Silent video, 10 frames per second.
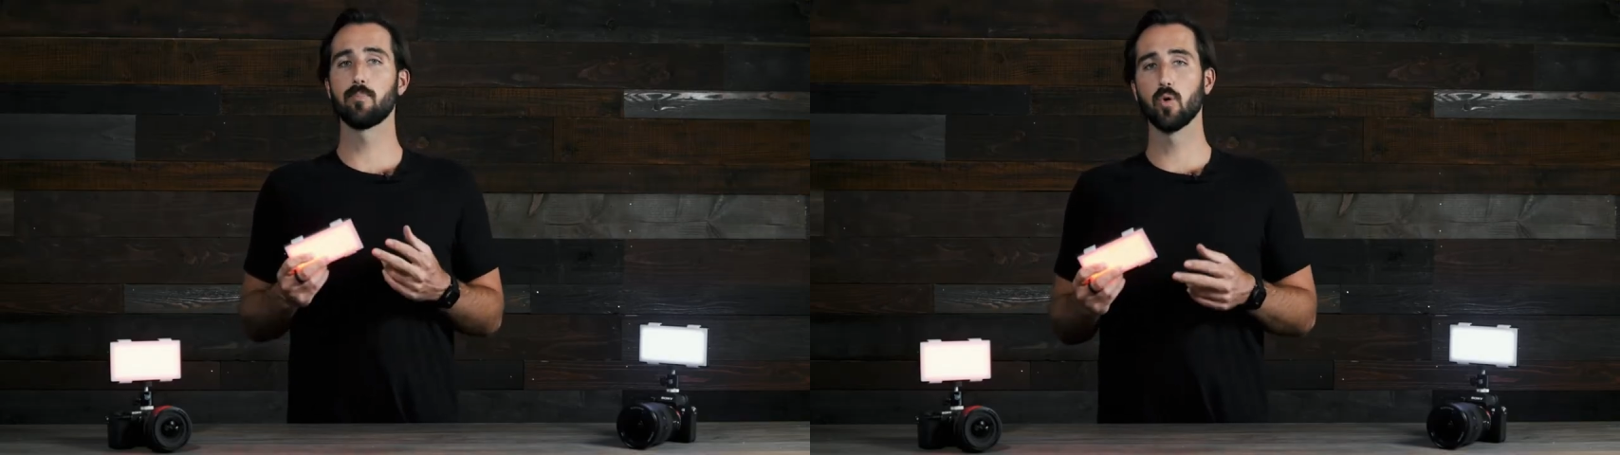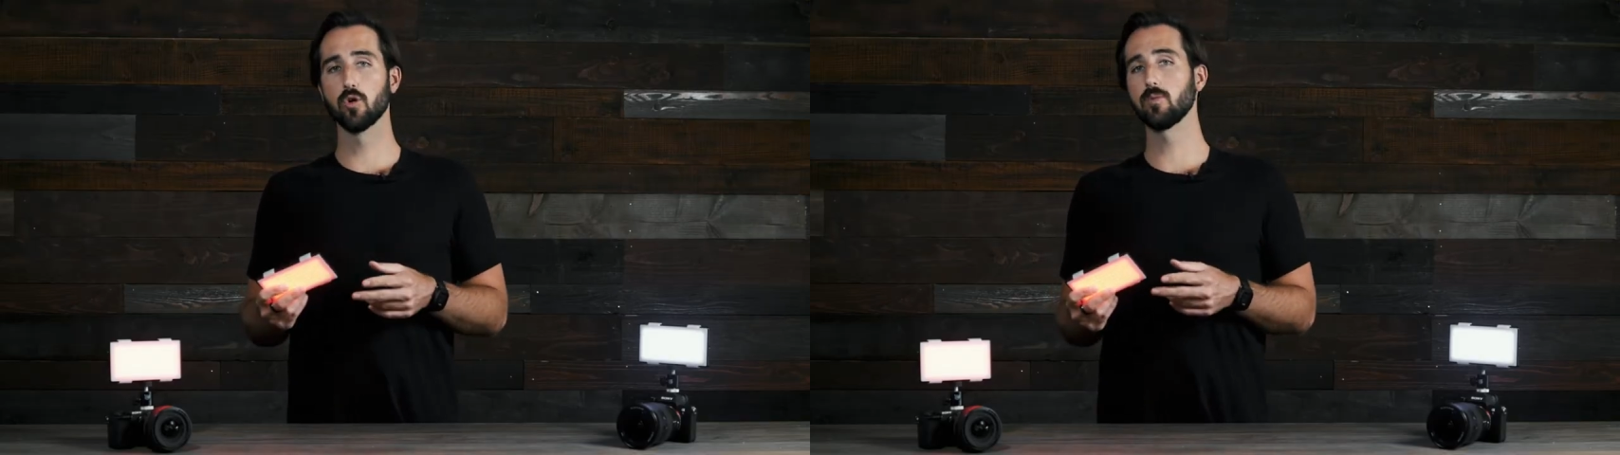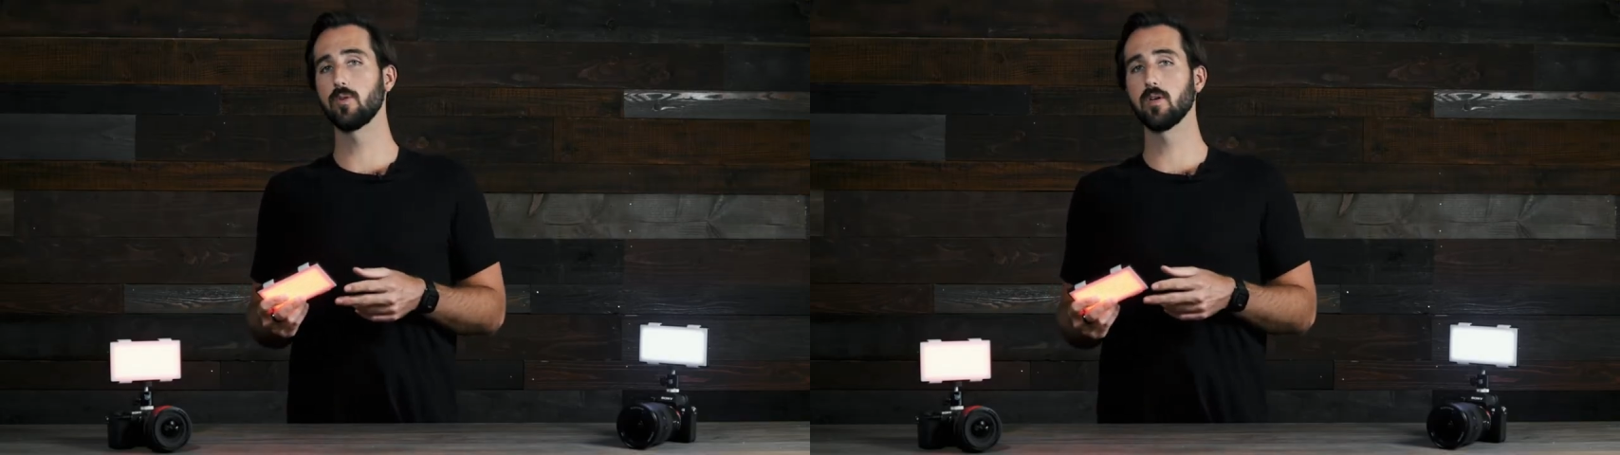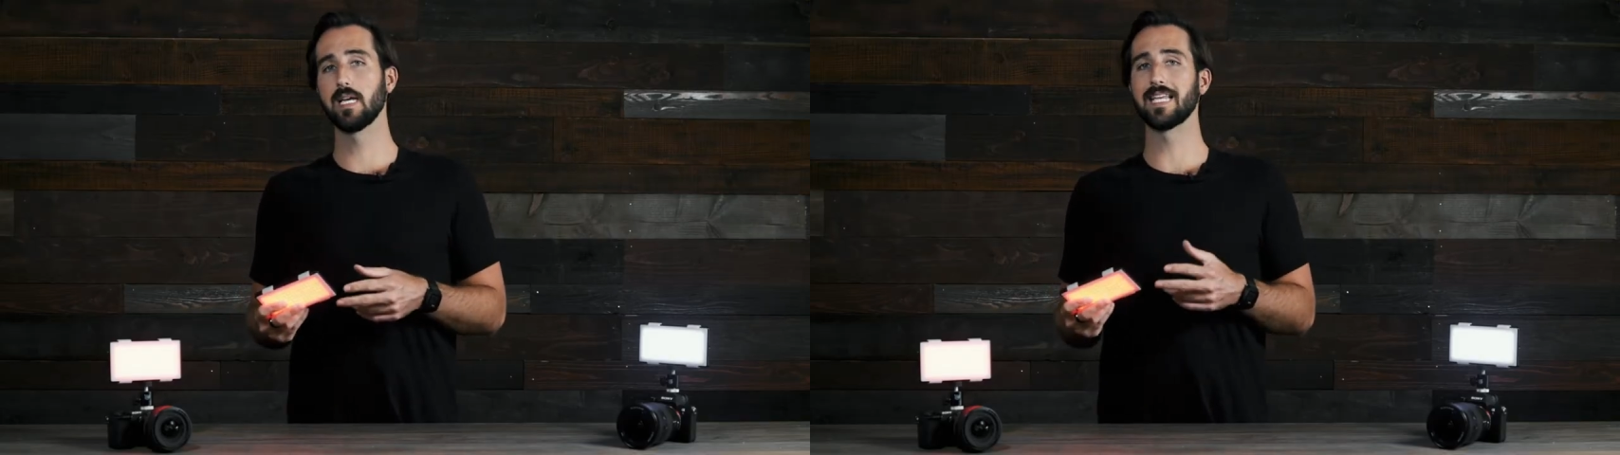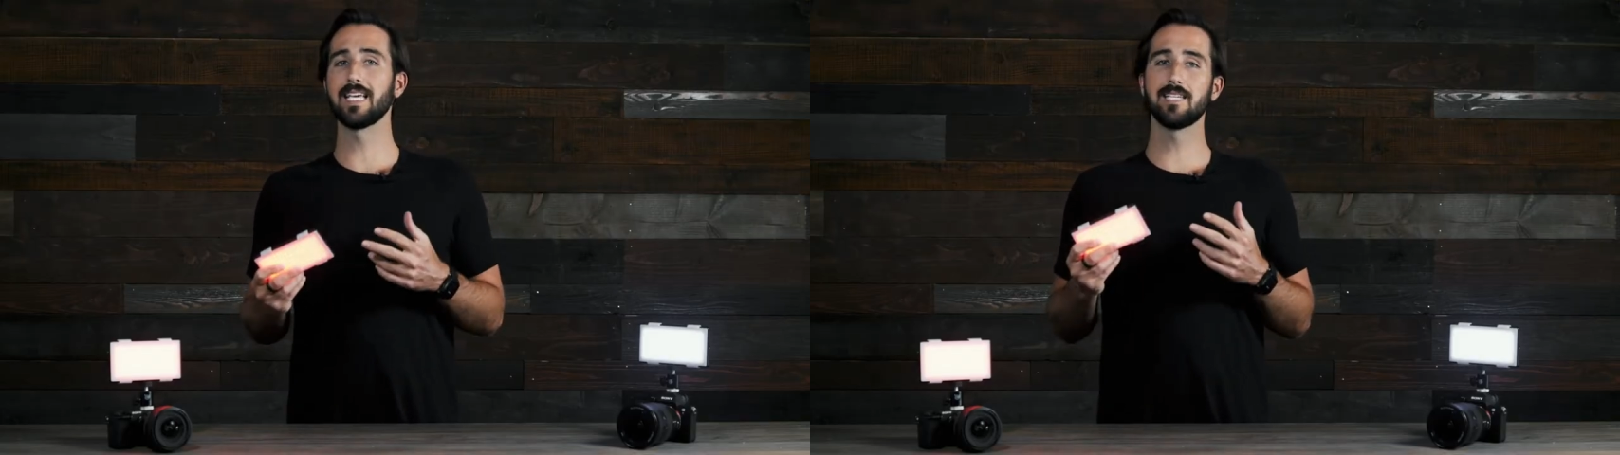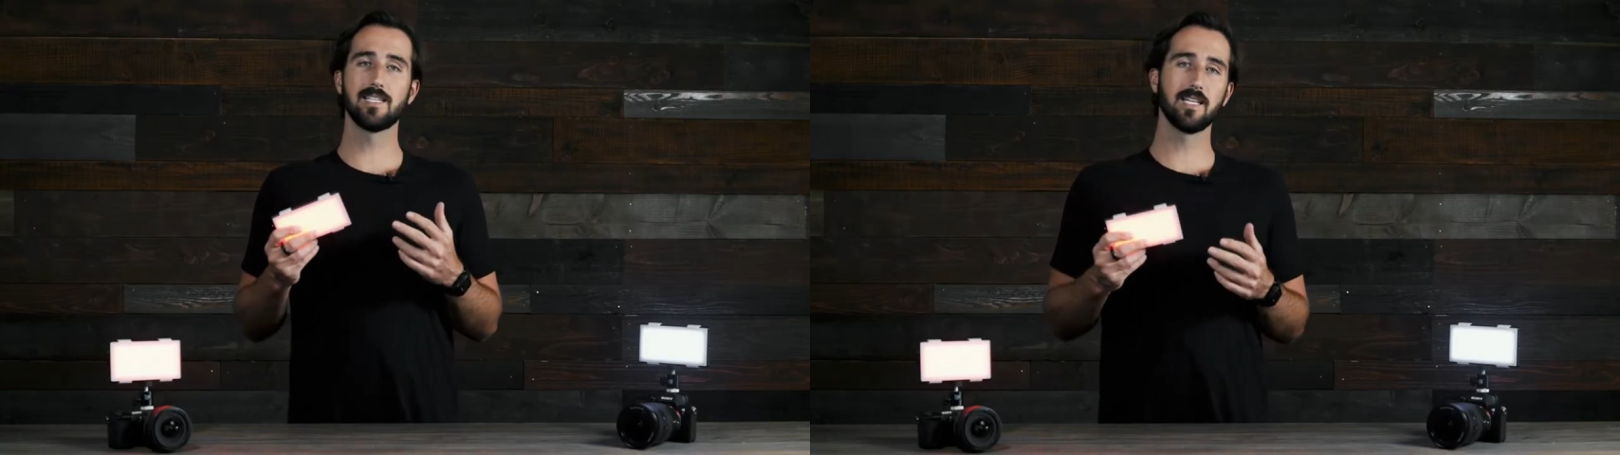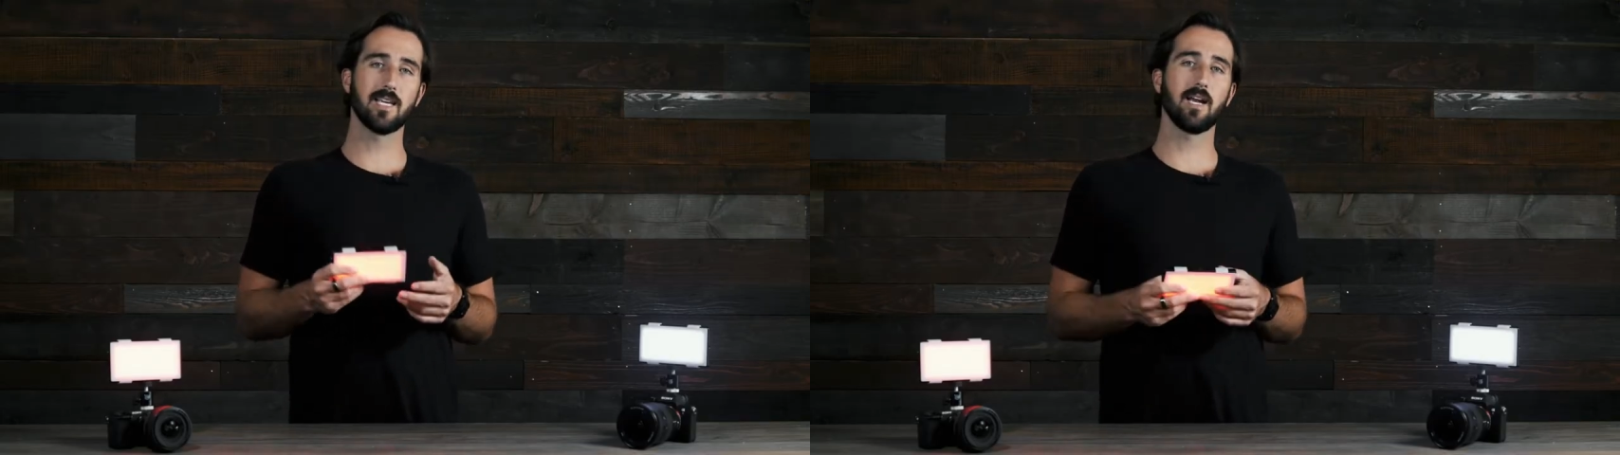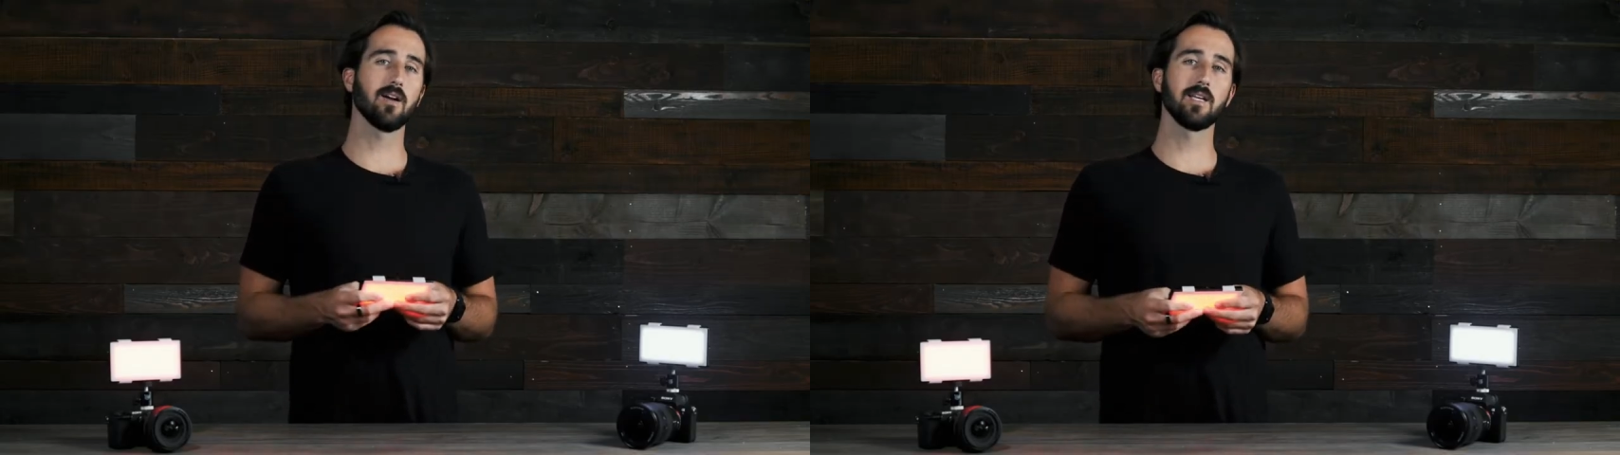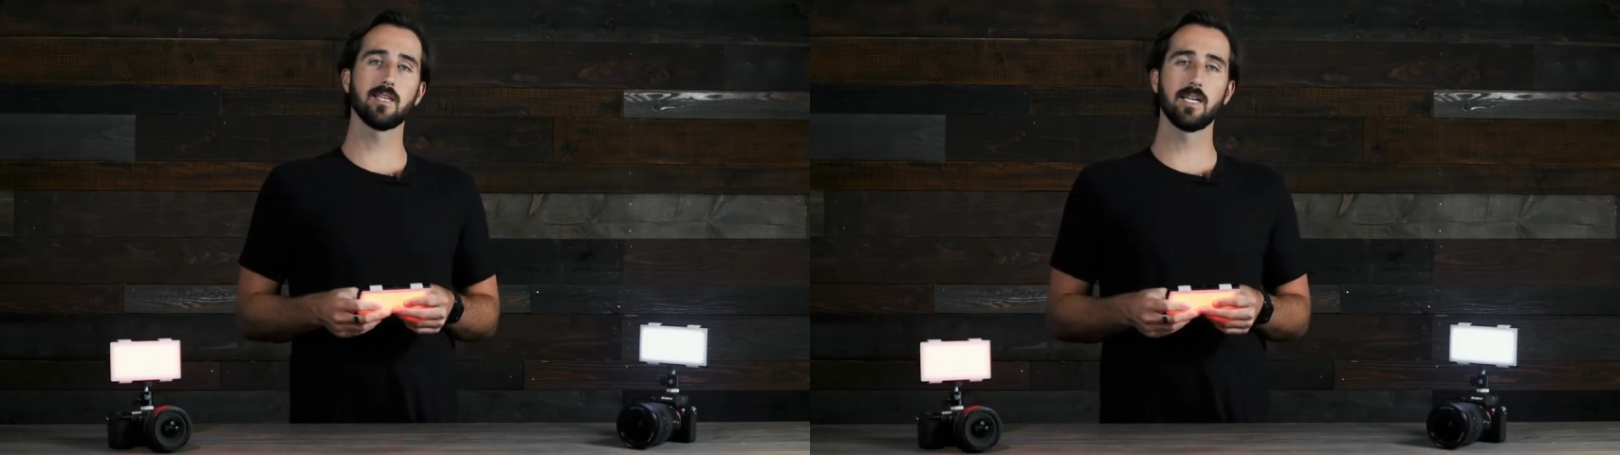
portable and easy to carry in the